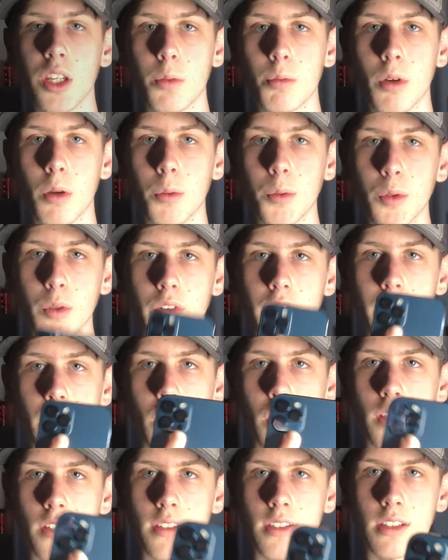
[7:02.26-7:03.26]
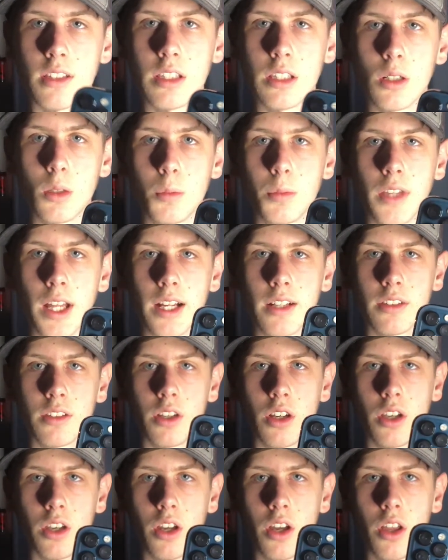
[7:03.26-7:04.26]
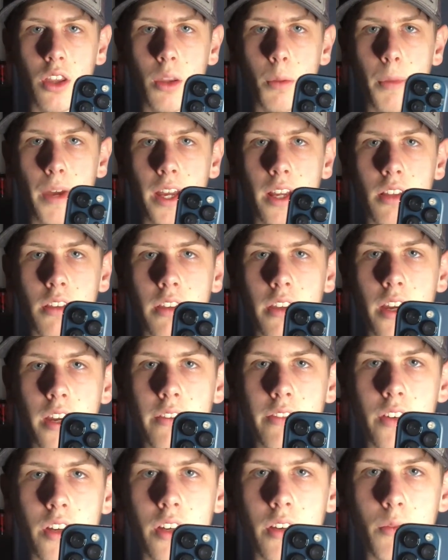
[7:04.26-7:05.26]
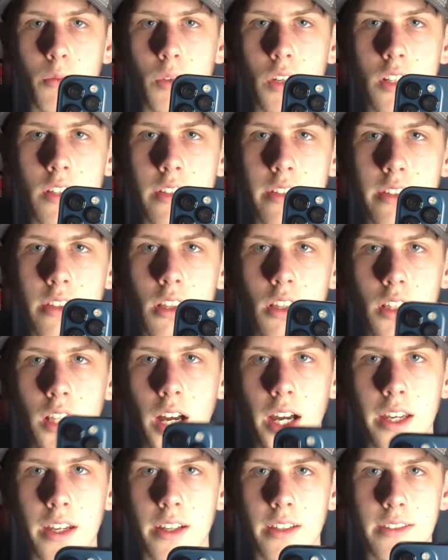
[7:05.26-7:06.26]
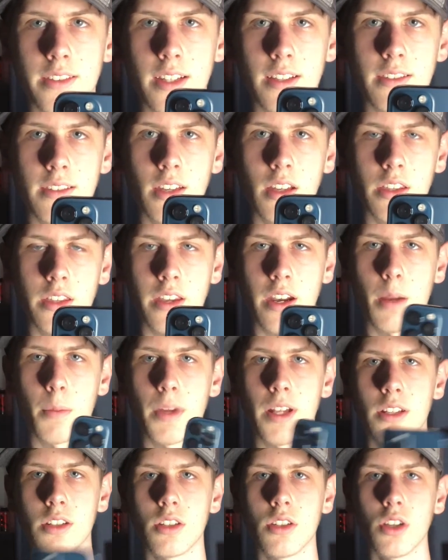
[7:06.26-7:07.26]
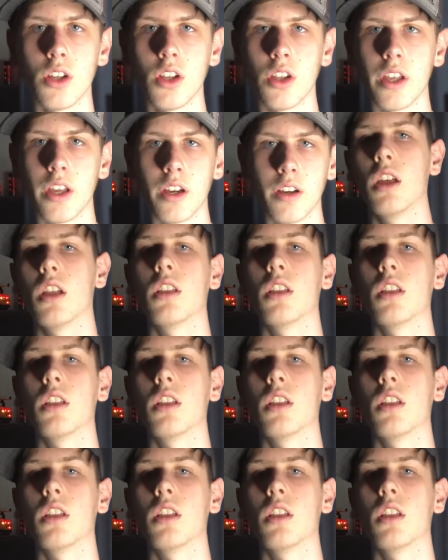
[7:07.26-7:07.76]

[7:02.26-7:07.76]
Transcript: probably would have noticed this little black dot on the back of the iPhone, which is the LiDAR sensor that I mentioned earlier.